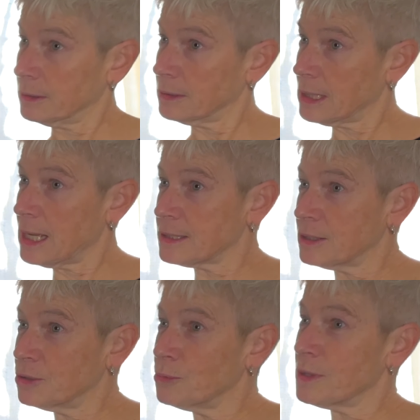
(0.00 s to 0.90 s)
that has to
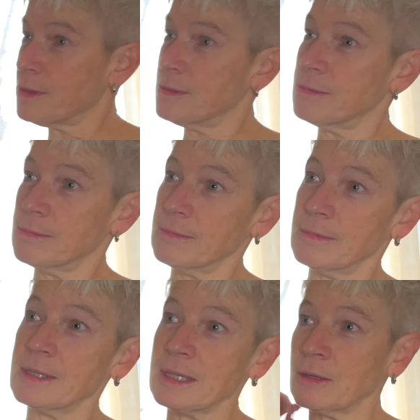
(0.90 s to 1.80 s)
do with
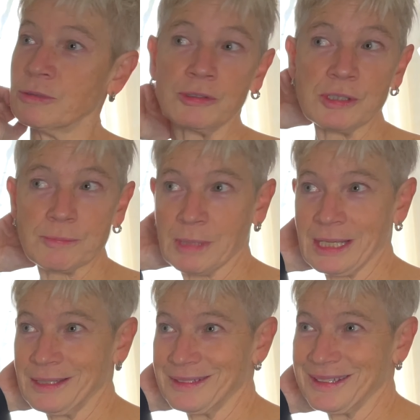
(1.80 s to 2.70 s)
the sound you just
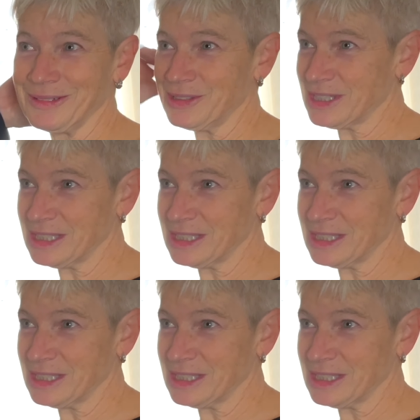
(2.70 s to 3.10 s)
made. You know, just